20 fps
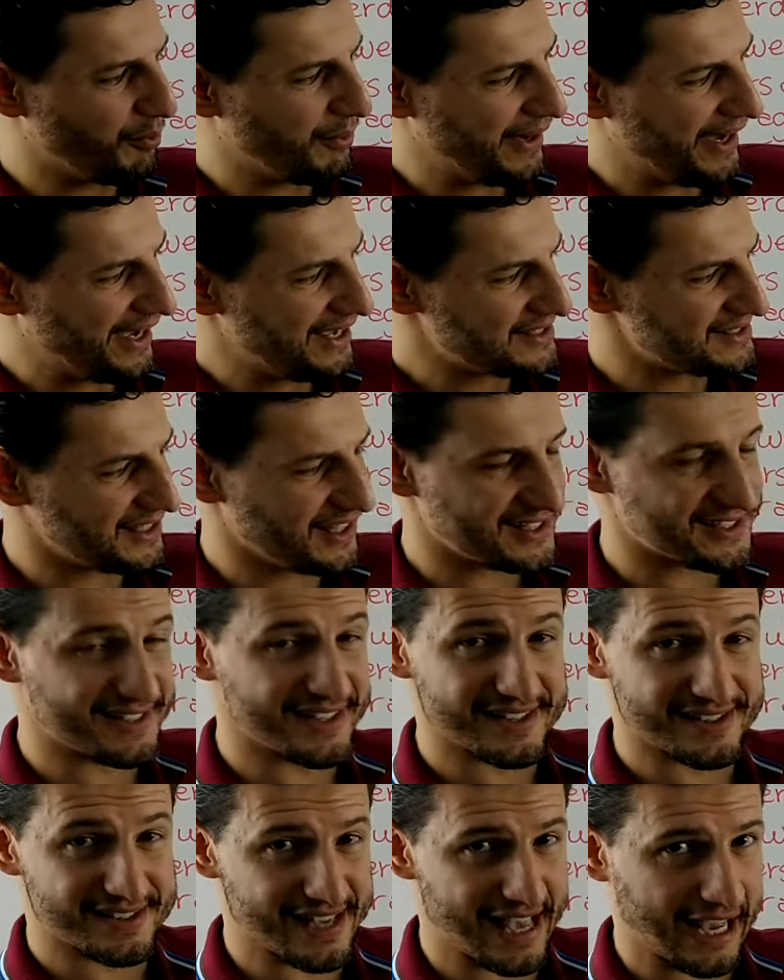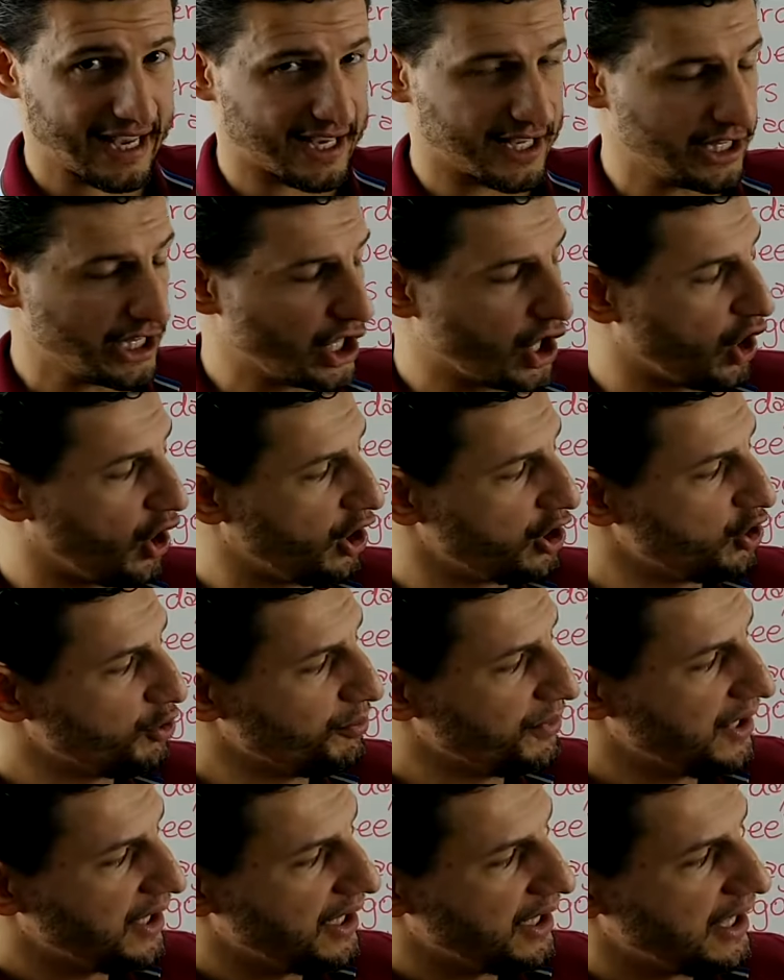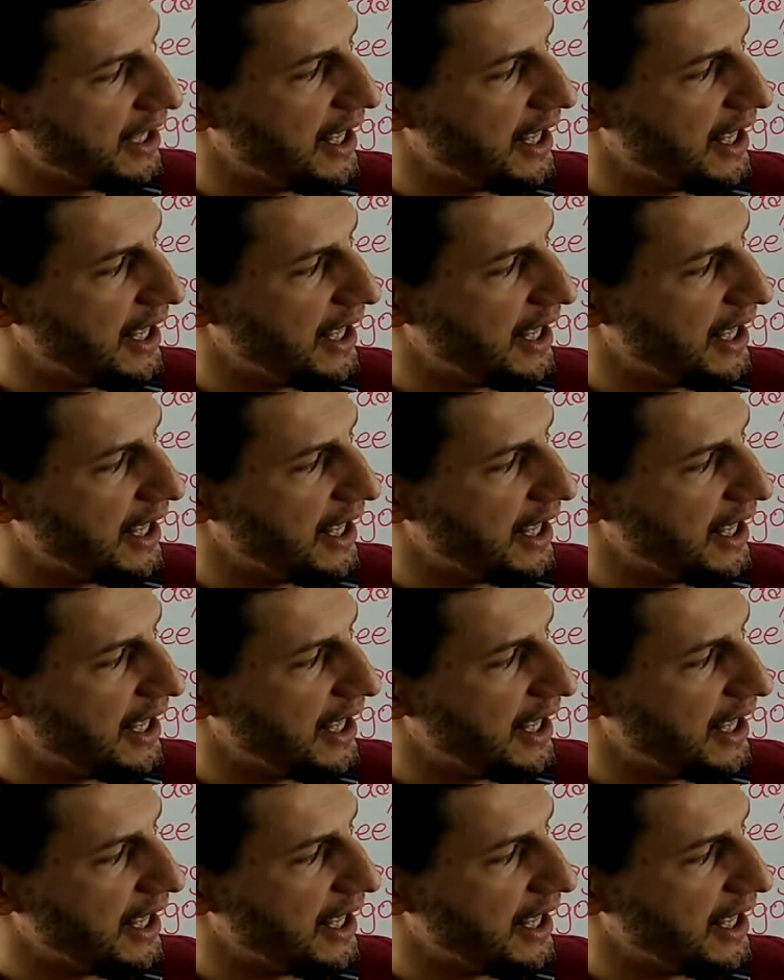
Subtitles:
past, it's the second column.